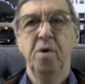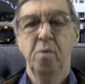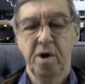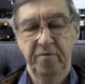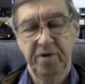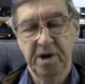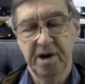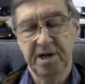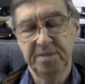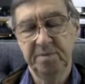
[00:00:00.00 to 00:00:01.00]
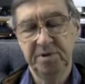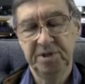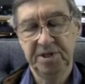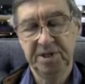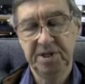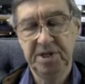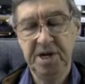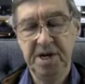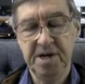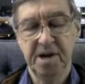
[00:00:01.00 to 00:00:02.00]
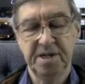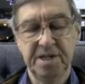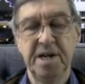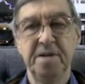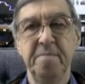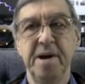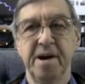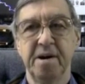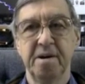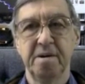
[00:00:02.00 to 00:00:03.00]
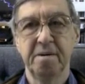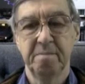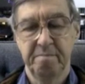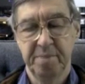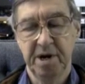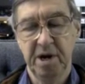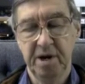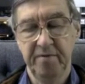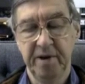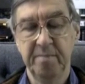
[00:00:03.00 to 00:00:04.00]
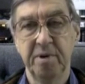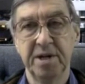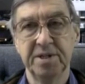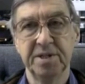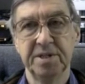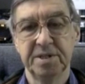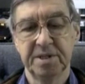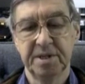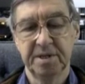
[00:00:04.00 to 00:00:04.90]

What if the cosmos is indeed not dead matter, but a living presence?